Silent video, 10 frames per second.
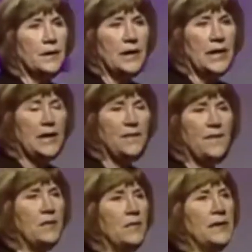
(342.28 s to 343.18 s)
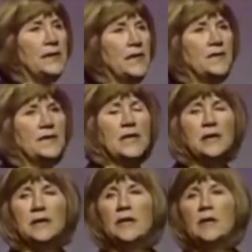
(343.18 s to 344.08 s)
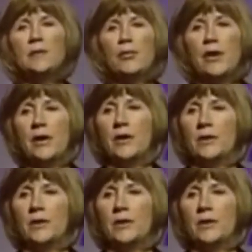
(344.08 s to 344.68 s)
and I found myself saying a little prayer.